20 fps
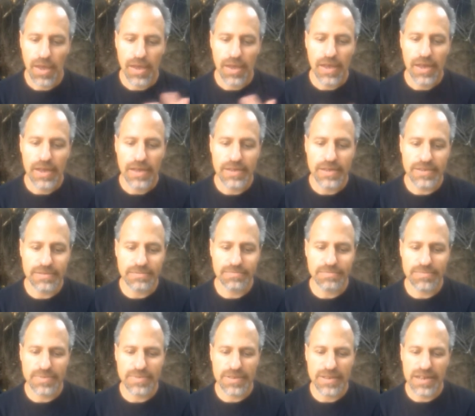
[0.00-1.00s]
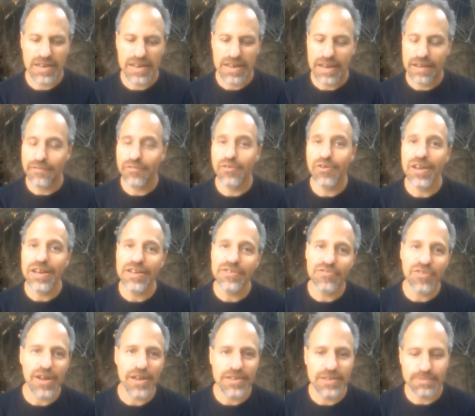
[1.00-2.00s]
he's never really tried
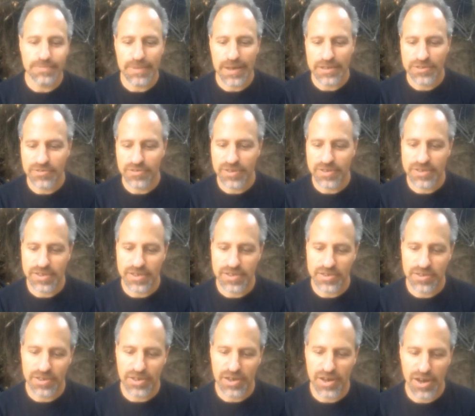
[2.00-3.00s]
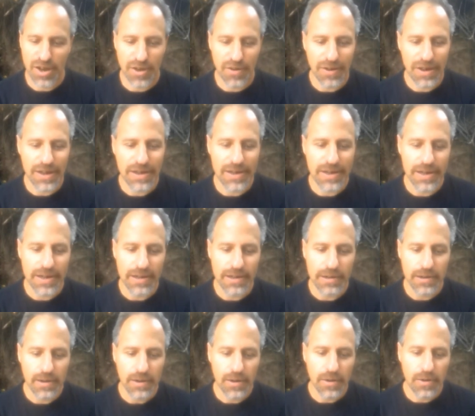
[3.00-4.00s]
to measure it, so he's got no idea
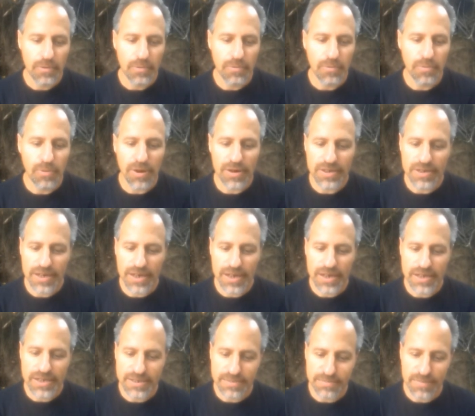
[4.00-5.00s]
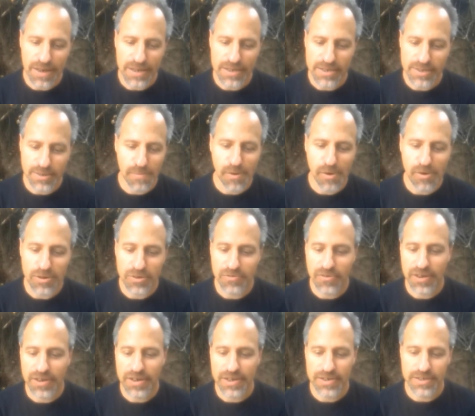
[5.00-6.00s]
what his maximum heart rate
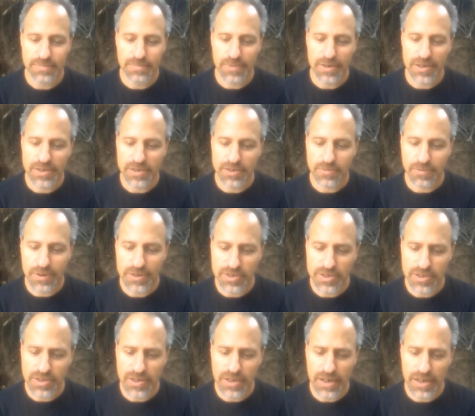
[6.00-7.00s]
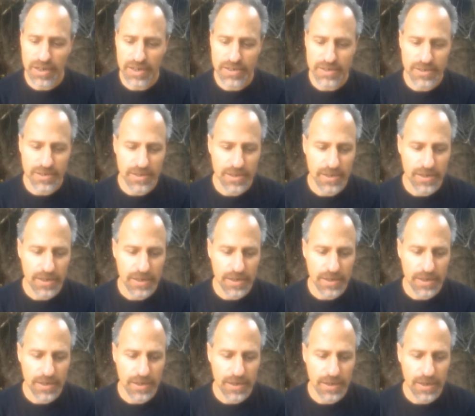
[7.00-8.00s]
is. But his question is,
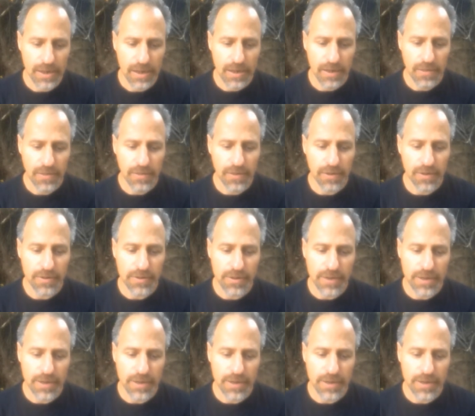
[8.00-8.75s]
though,